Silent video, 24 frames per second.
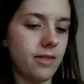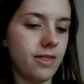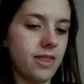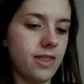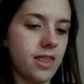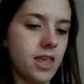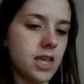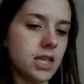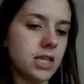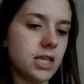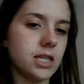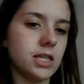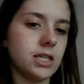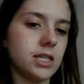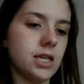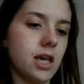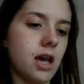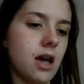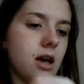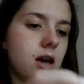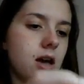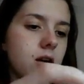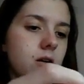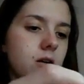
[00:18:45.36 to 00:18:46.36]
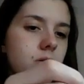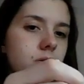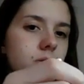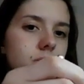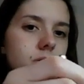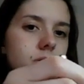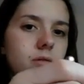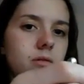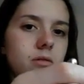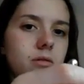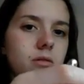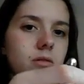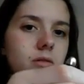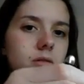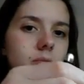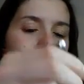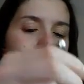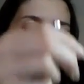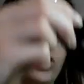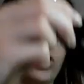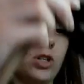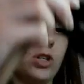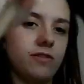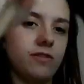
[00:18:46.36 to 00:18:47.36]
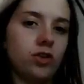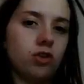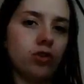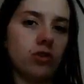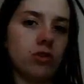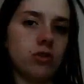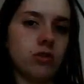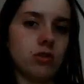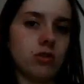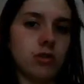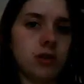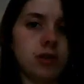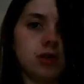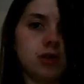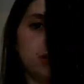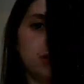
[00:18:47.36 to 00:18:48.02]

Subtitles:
this is how much I've done